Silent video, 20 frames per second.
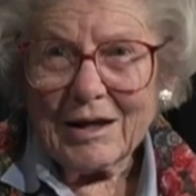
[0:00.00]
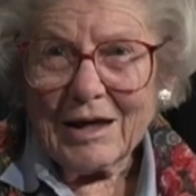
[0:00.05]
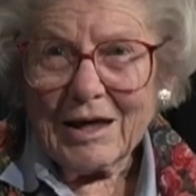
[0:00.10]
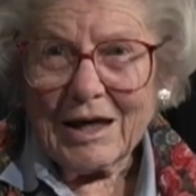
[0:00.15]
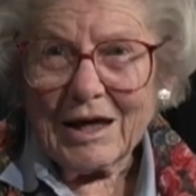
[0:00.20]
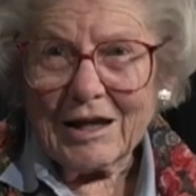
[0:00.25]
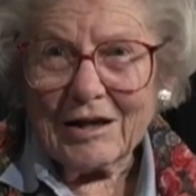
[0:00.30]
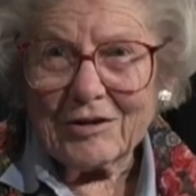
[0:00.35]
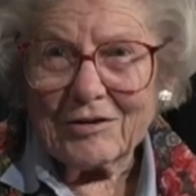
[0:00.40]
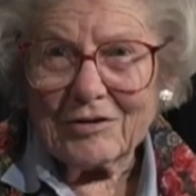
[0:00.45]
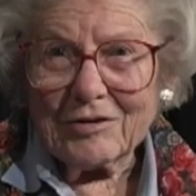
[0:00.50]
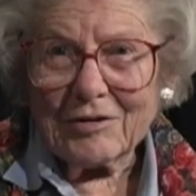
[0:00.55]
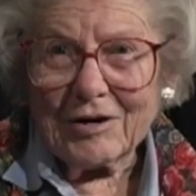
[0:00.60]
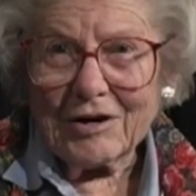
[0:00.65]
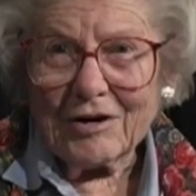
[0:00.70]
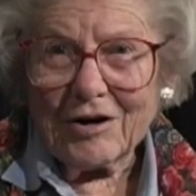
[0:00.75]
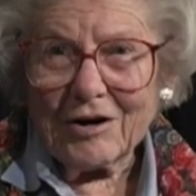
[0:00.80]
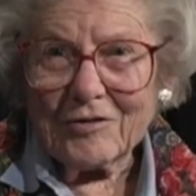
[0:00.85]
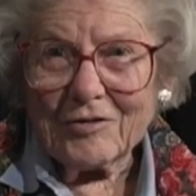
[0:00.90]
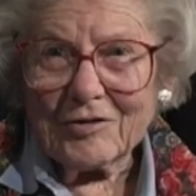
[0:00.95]
And so I
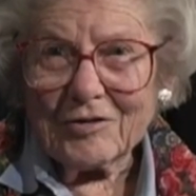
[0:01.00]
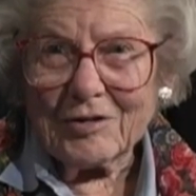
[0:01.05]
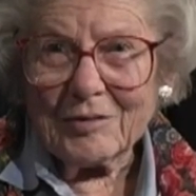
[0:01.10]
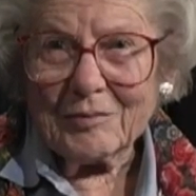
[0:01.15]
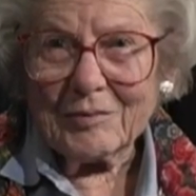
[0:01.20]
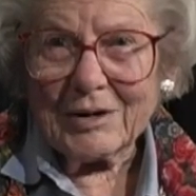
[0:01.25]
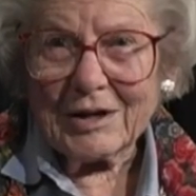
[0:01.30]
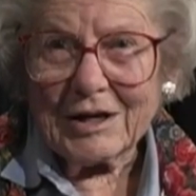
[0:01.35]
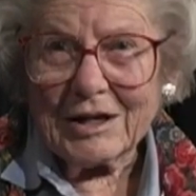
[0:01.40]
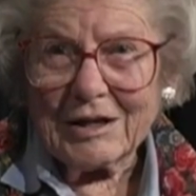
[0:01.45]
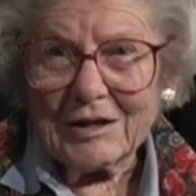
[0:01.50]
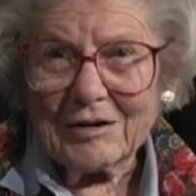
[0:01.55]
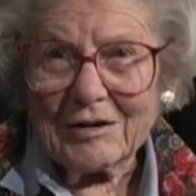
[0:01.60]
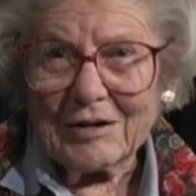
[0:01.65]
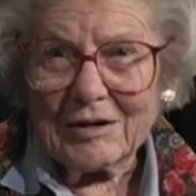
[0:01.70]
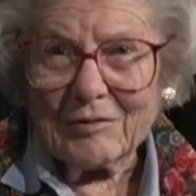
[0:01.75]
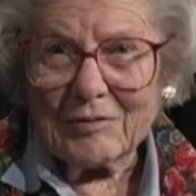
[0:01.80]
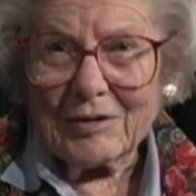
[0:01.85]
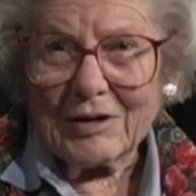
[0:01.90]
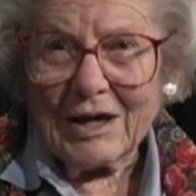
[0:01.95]
offered the money
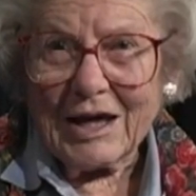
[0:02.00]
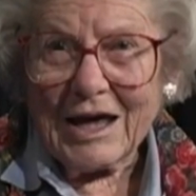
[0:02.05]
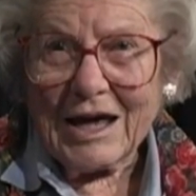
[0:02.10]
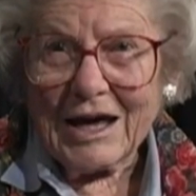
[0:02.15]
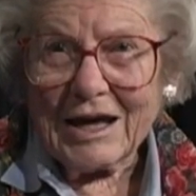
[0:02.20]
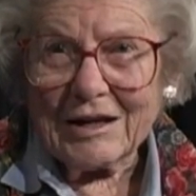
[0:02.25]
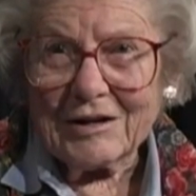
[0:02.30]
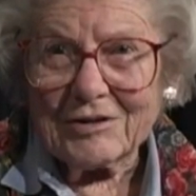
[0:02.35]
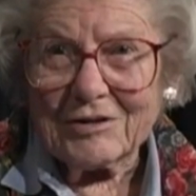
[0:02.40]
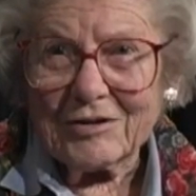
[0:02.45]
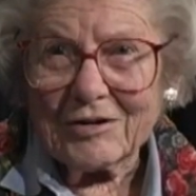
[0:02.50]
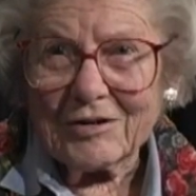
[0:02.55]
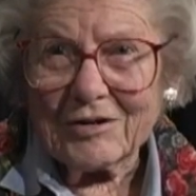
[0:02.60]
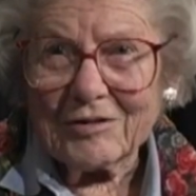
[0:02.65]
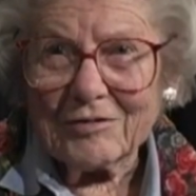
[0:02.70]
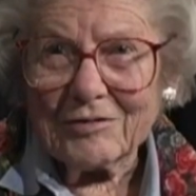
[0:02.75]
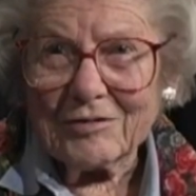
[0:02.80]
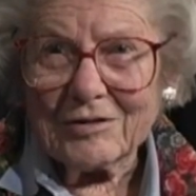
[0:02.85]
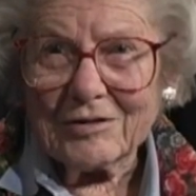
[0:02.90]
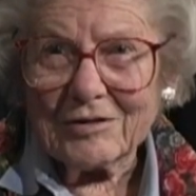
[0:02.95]
that we had to
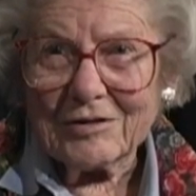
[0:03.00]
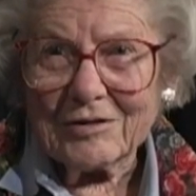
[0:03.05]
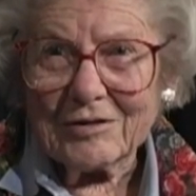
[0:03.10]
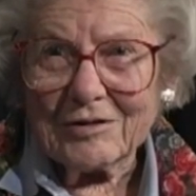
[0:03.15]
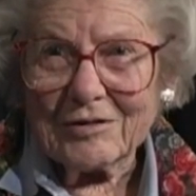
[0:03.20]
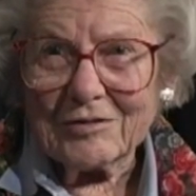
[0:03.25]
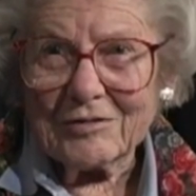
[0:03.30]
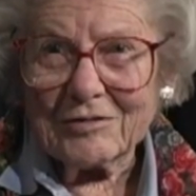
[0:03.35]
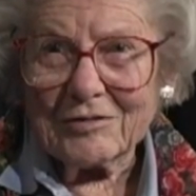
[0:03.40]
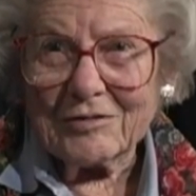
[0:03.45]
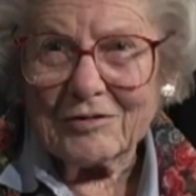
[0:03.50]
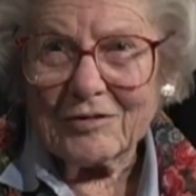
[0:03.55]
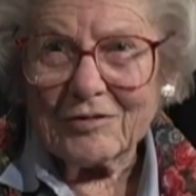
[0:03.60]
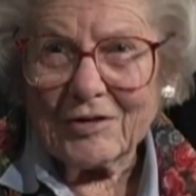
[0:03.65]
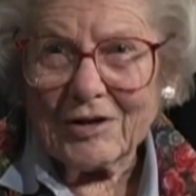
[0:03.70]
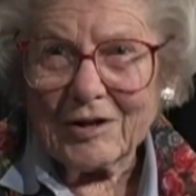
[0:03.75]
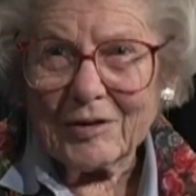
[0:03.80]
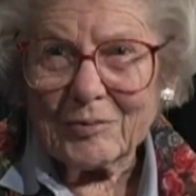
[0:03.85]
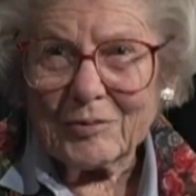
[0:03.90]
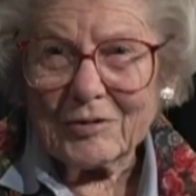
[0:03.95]
the
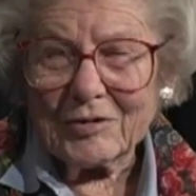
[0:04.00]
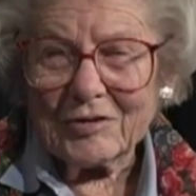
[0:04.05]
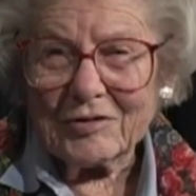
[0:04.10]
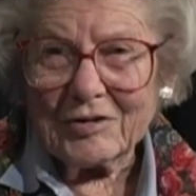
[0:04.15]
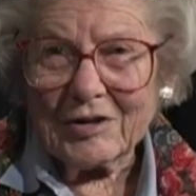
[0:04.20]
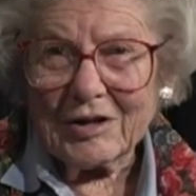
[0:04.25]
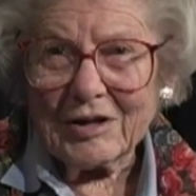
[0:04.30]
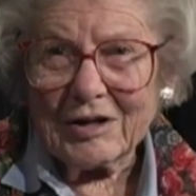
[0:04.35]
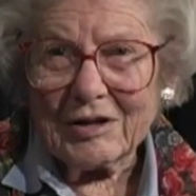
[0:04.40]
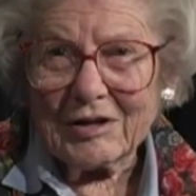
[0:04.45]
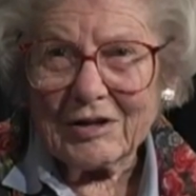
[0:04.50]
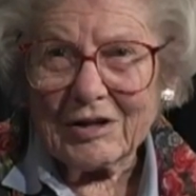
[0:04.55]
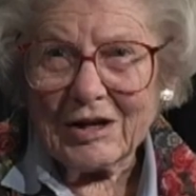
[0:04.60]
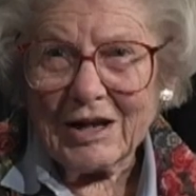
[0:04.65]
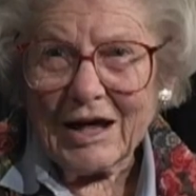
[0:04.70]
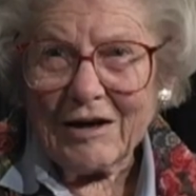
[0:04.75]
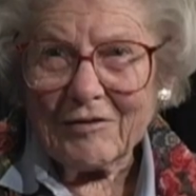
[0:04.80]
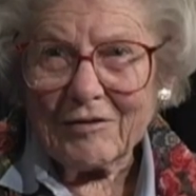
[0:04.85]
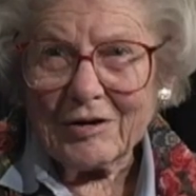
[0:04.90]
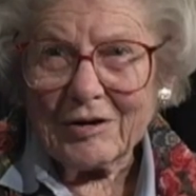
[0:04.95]
developer and said he could
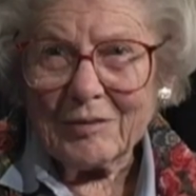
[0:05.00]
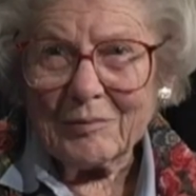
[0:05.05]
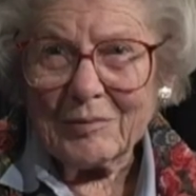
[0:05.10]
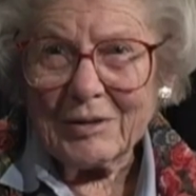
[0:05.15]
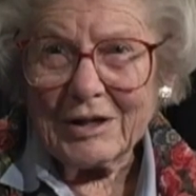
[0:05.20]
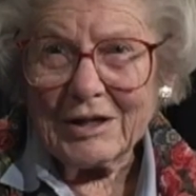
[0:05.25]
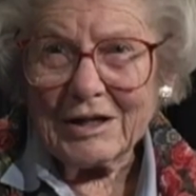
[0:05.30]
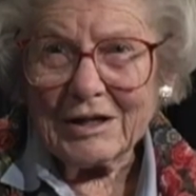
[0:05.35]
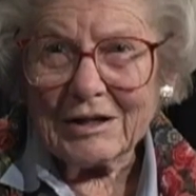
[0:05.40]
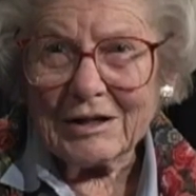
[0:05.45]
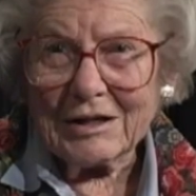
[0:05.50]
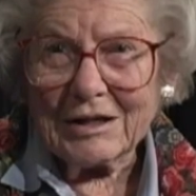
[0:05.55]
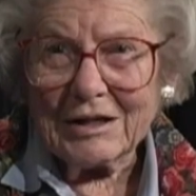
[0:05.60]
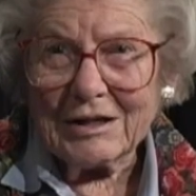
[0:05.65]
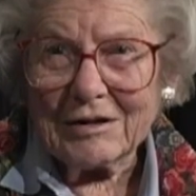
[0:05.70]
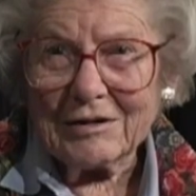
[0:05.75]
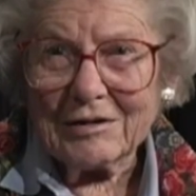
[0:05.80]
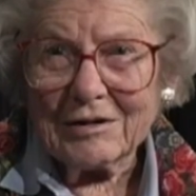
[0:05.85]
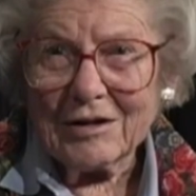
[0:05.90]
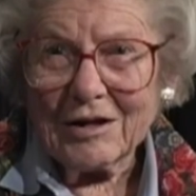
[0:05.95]
have it
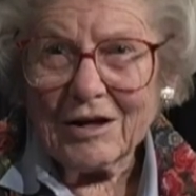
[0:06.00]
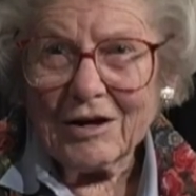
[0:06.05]
immediately,